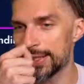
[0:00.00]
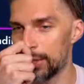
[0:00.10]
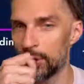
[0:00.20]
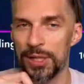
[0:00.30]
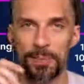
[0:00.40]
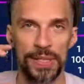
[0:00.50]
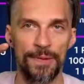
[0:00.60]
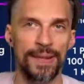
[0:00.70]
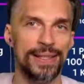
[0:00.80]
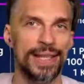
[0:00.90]
There will be a
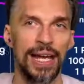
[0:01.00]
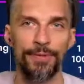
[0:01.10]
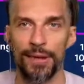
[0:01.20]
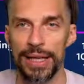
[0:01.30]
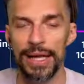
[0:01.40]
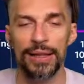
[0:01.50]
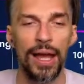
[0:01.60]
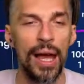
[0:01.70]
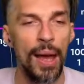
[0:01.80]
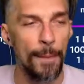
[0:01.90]
specific slide for that.
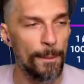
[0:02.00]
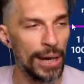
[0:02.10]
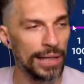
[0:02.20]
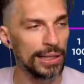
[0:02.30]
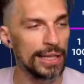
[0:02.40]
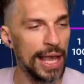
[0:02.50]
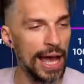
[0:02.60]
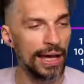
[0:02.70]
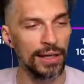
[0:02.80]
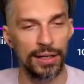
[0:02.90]
But
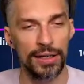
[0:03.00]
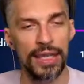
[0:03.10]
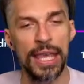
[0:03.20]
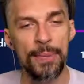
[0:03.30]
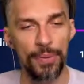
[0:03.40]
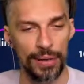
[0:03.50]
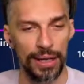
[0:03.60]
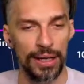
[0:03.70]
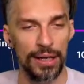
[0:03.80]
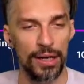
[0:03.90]
yeah, keep
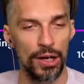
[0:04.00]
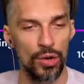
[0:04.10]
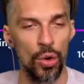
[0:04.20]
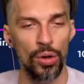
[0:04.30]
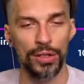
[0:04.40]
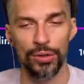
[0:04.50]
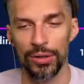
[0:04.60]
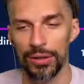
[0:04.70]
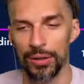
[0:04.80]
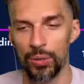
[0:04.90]
holding
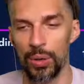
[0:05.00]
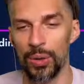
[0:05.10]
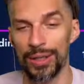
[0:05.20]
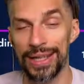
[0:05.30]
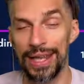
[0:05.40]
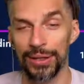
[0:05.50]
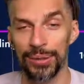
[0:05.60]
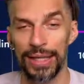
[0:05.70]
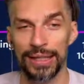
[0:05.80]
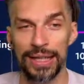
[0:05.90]
on. We will get to
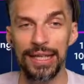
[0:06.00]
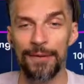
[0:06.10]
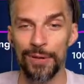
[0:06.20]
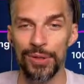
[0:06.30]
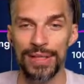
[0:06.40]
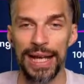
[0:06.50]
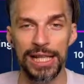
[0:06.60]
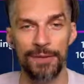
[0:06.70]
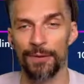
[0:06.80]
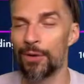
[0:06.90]
that in a few
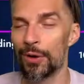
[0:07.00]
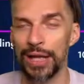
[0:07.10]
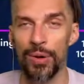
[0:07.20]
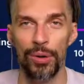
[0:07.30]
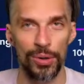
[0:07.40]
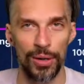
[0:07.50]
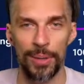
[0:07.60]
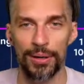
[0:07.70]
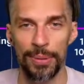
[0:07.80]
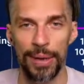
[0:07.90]
slides. For now, we'll talk
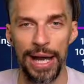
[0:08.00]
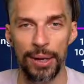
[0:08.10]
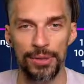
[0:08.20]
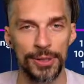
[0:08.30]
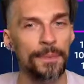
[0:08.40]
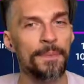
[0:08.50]
about the biomes.